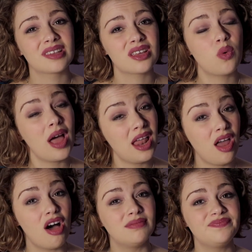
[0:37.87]
quite a
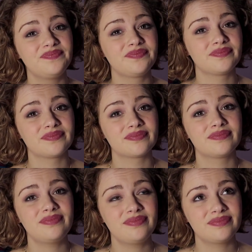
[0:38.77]
lot,
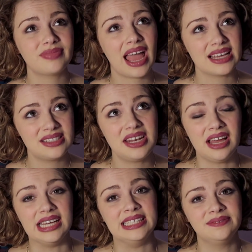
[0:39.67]
as did
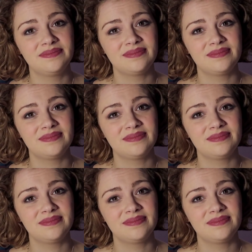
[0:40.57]
I.